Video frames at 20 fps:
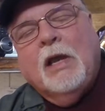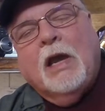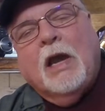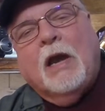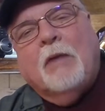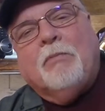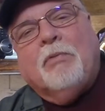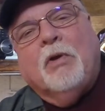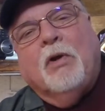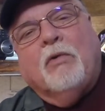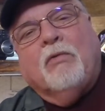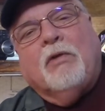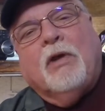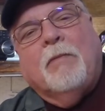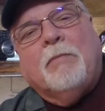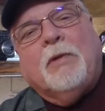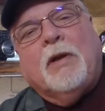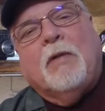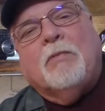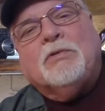I
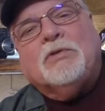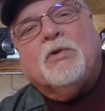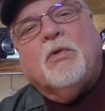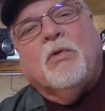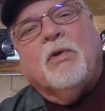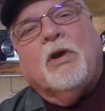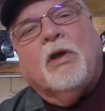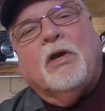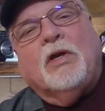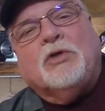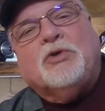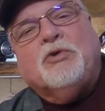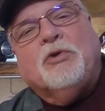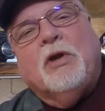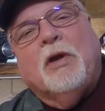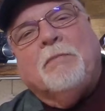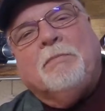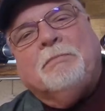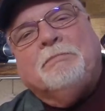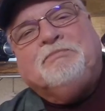programmed it, I was going on a
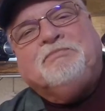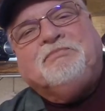trip,